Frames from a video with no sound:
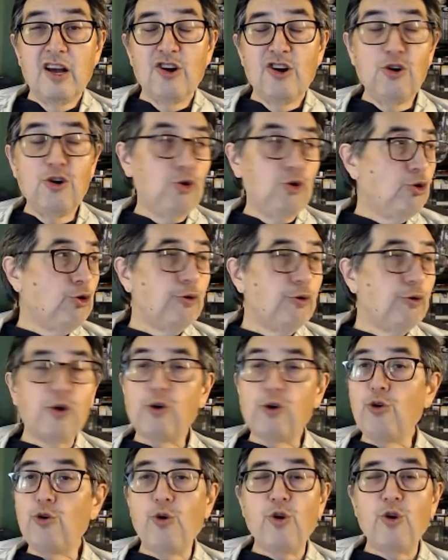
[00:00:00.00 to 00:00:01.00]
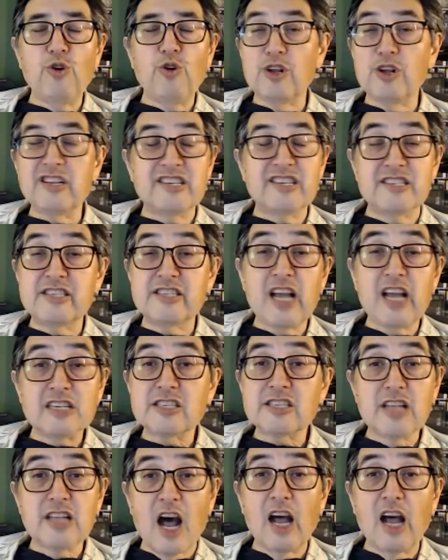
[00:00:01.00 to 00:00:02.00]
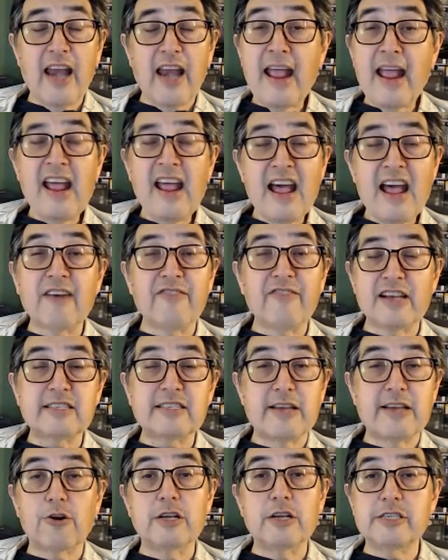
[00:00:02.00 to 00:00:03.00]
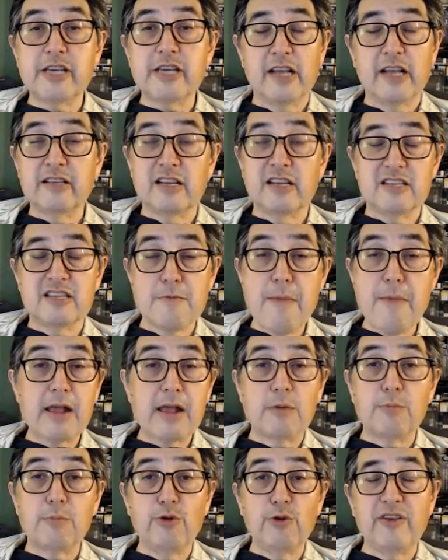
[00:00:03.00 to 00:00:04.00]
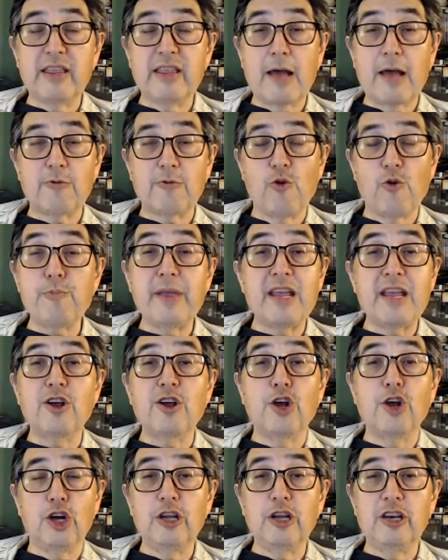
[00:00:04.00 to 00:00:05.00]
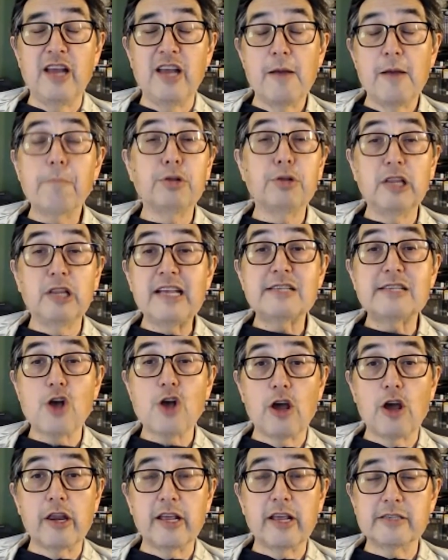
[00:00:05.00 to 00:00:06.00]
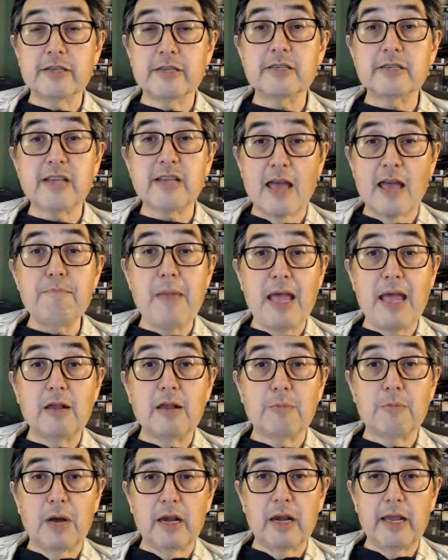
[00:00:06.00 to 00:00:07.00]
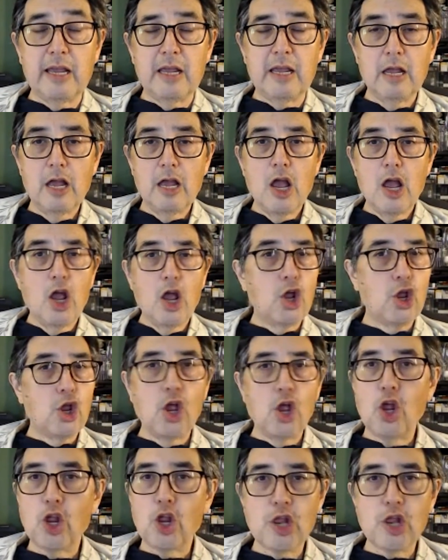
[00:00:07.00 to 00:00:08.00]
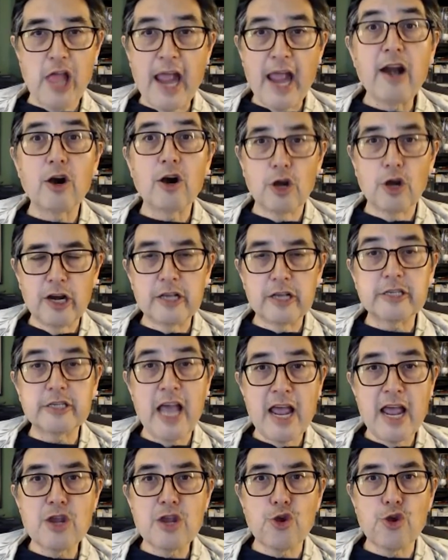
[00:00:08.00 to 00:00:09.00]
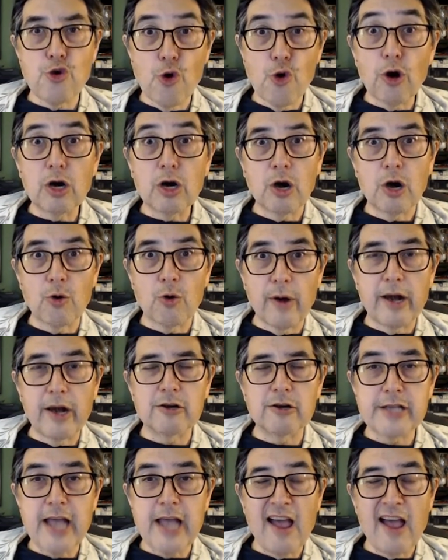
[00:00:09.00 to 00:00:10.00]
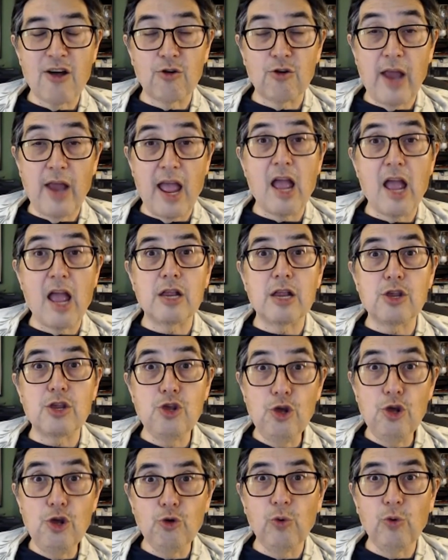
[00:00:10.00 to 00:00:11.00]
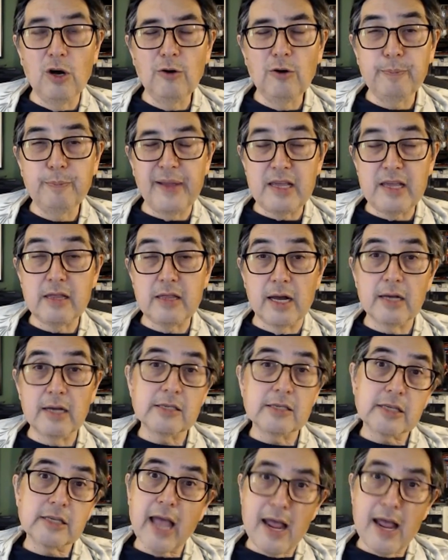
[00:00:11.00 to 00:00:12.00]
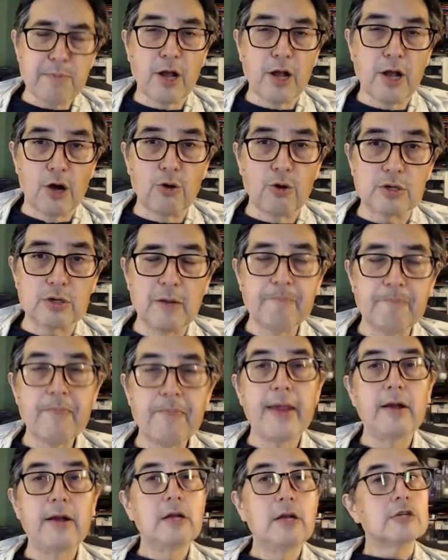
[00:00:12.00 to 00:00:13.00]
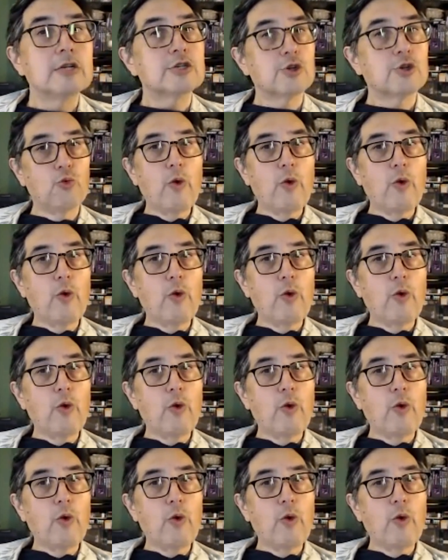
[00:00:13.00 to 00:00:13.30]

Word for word: who who does not have as their agenda to make a movie that will be good, please audiences, and make money, they are going to take your career down and you will be the scapegoat. So